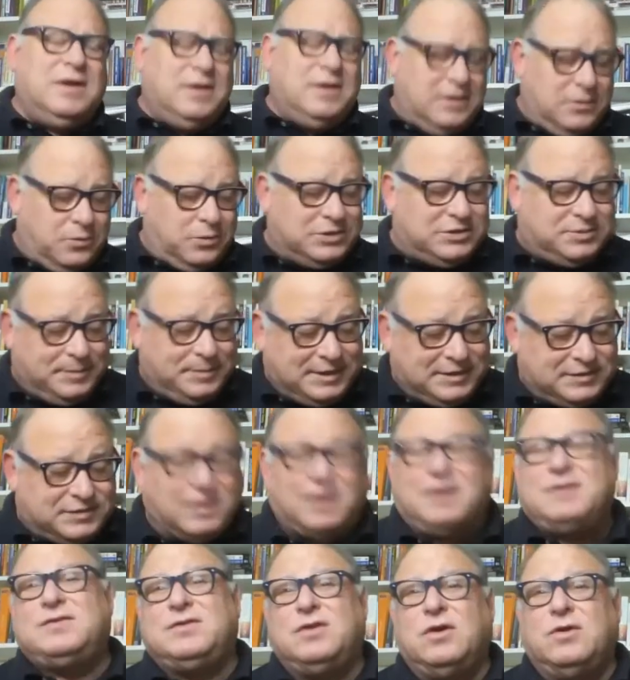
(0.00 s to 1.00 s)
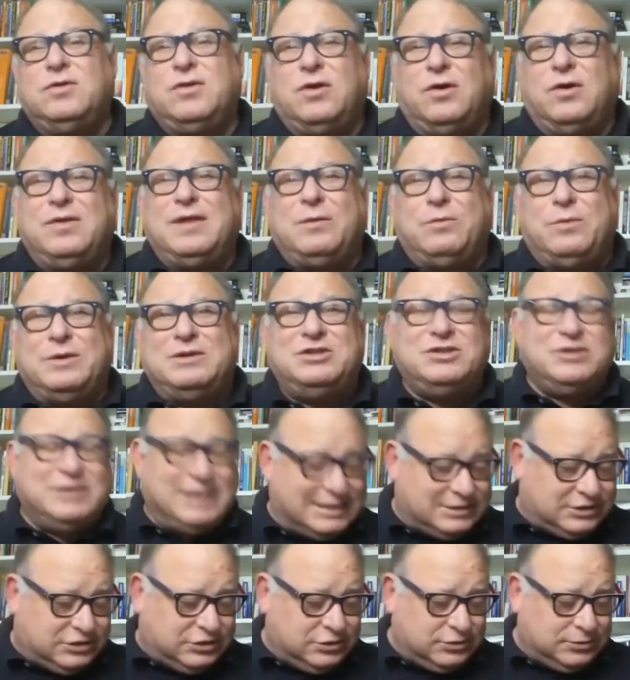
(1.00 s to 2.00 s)
which means also, though, that when you
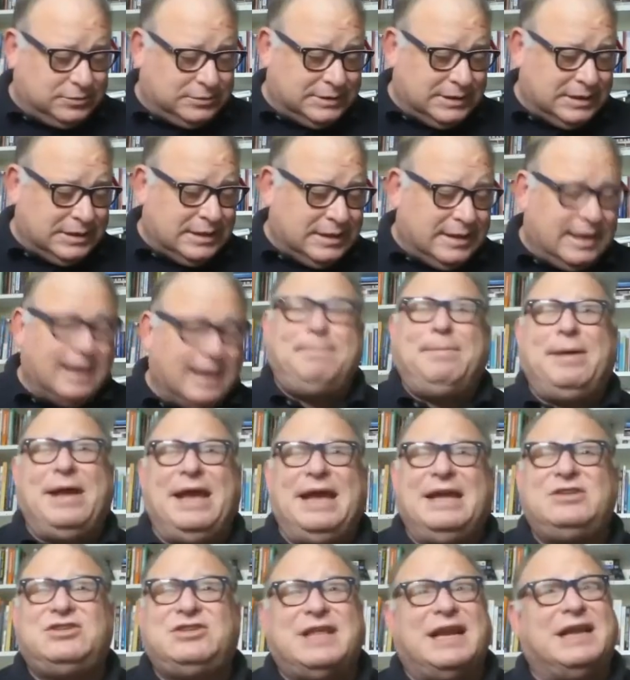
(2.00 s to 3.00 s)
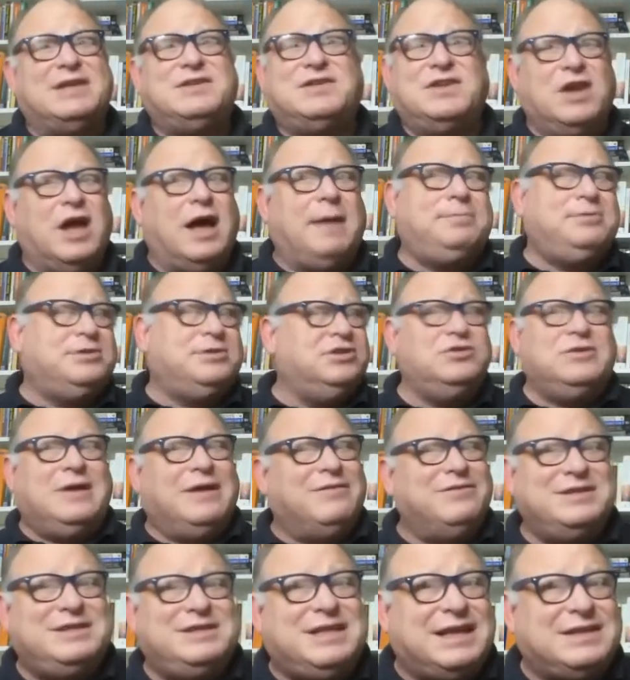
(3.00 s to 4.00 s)
get to a page that has an option you
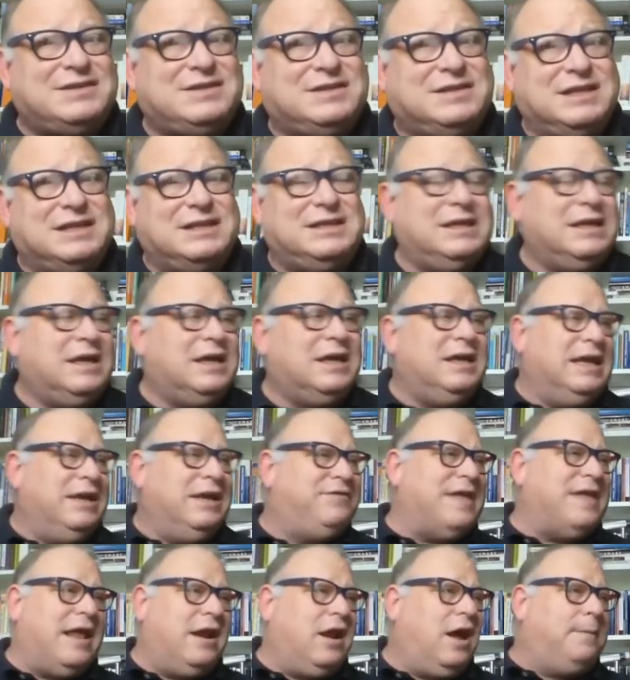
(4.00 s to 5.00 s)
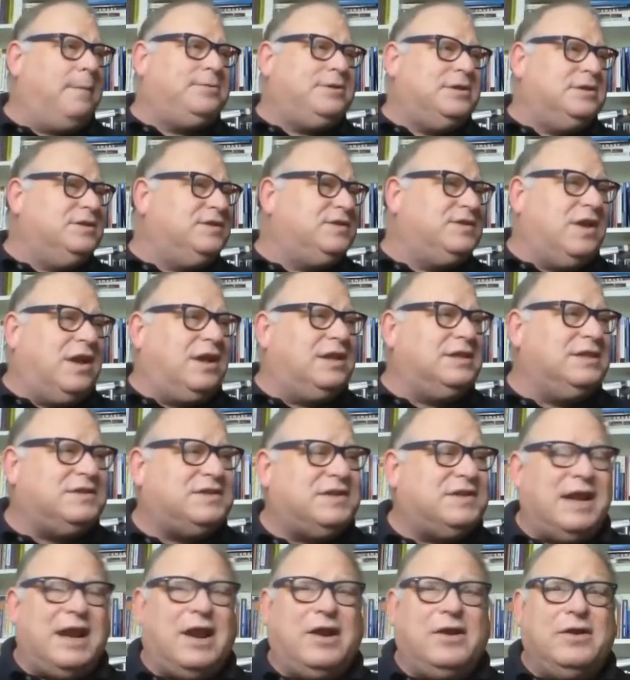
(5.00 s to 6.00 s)
haven't tested, if that option is not in the
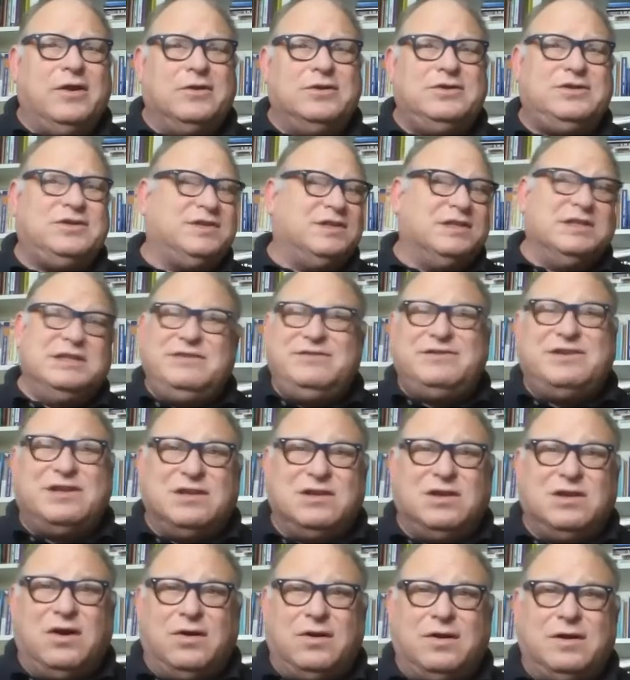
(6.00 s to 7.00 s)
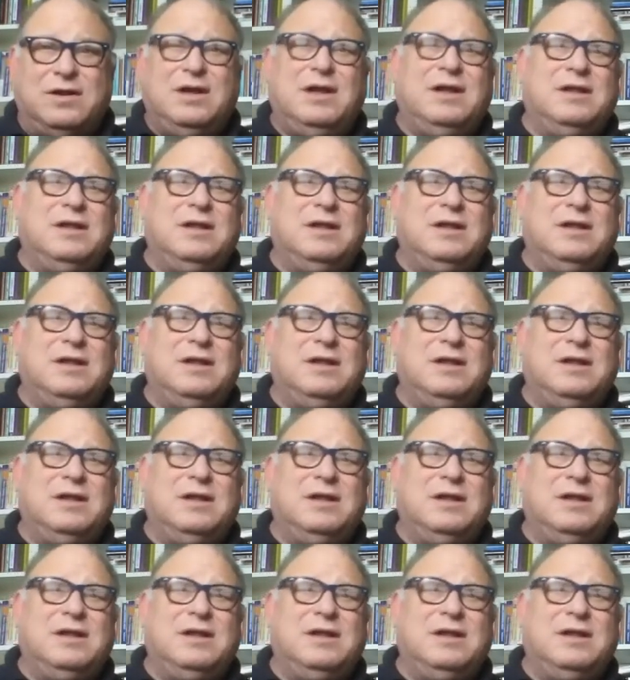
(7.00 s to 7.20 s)
scenario, you just leave it alone.